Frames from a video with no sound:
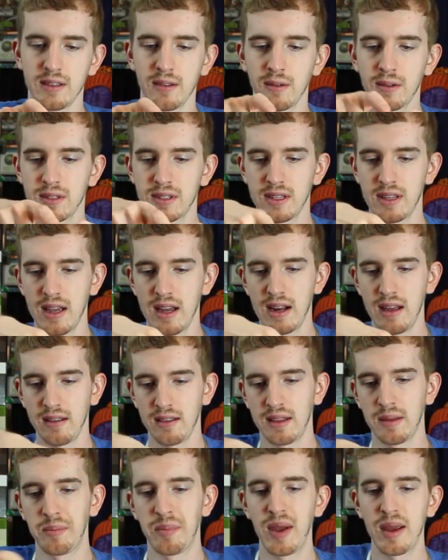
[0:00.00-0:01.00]
So we'll slide
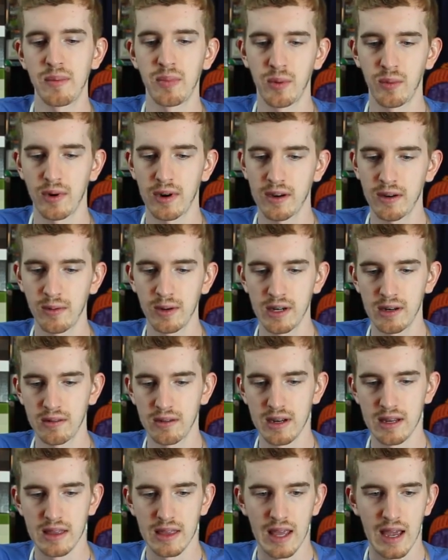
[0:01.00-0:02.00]
out the paperwork, we
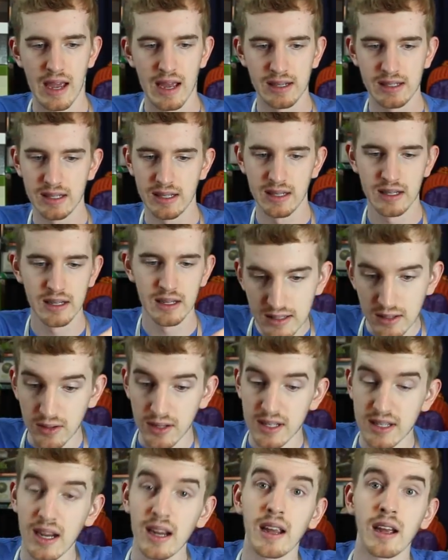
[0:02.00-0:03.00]
don't need that. You
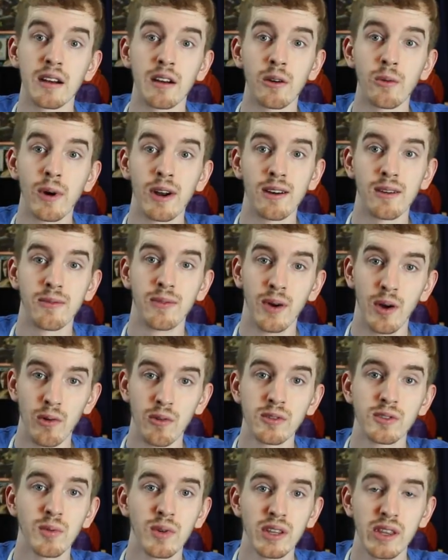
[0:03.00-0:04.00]
can take underwater
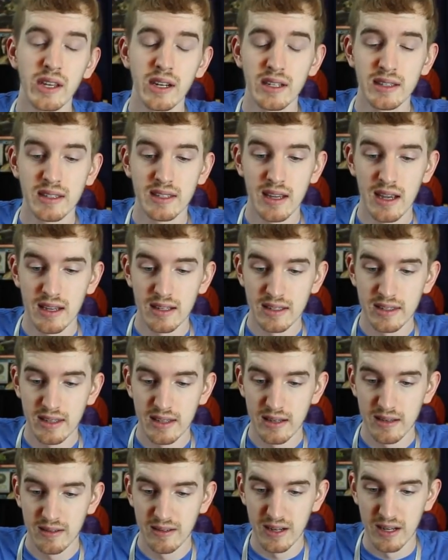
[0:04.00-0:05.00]
photos with it, it says.
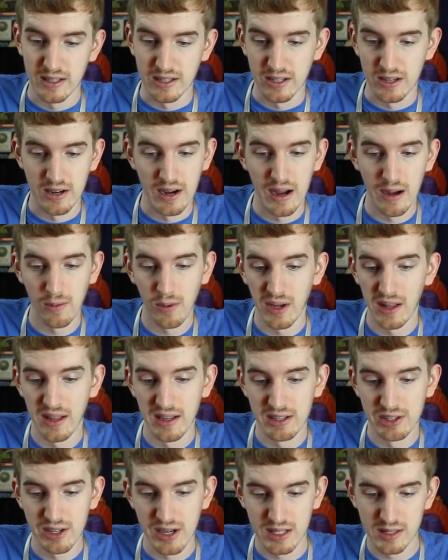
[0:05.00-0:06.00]
Not sure how well
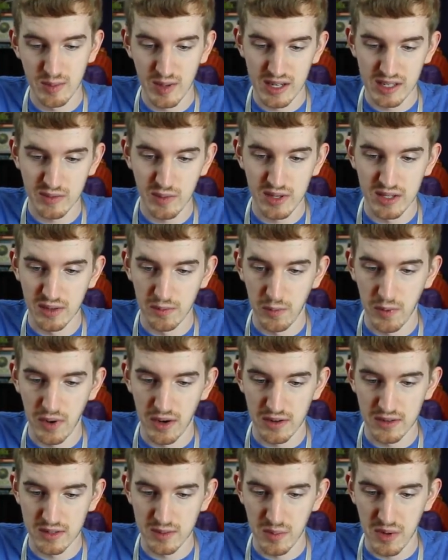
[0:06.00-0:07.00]
I'd trust my expensive
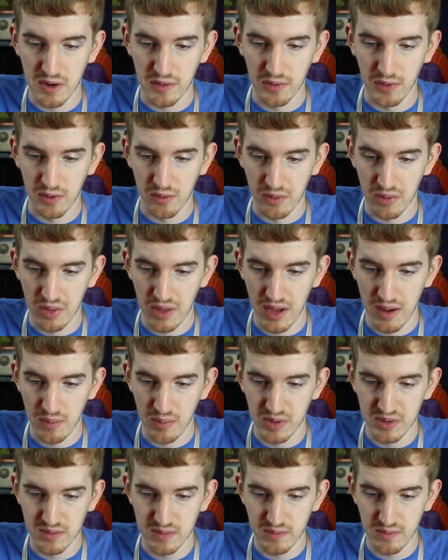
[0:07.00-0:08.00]
smartphone with that,
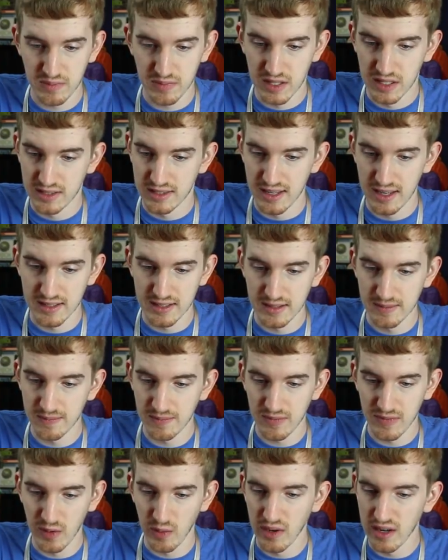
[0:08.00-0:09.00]
but it says it.
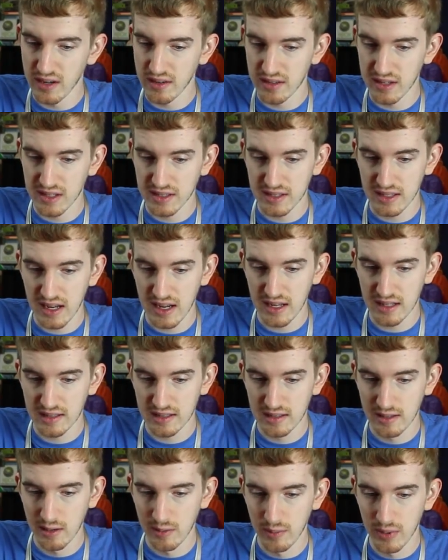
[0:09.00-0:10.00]
Water dust and
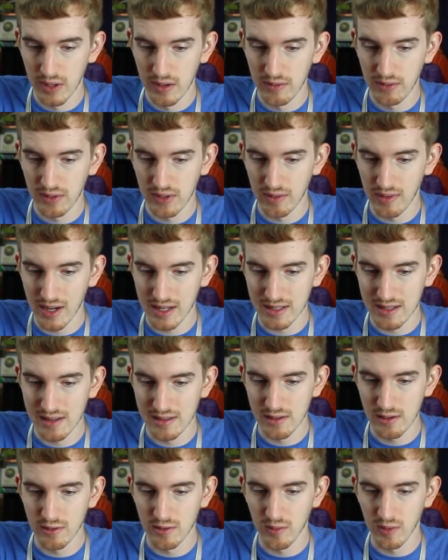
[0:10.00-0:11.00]
snowproof,
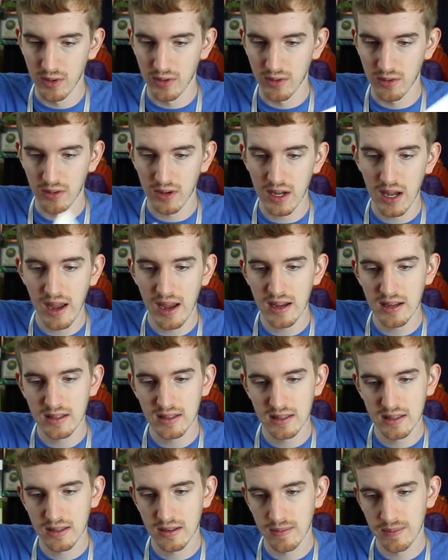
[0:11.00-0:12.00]
devices usable through
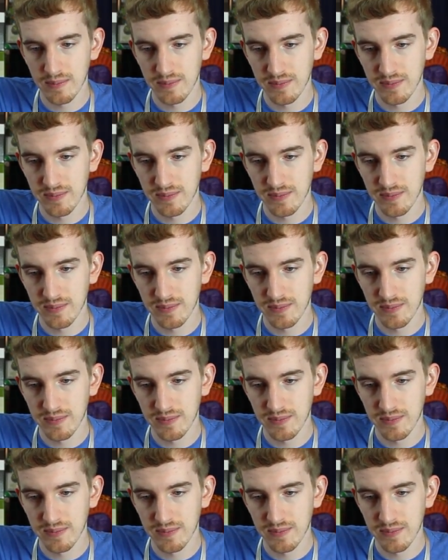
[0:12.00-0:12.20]
case.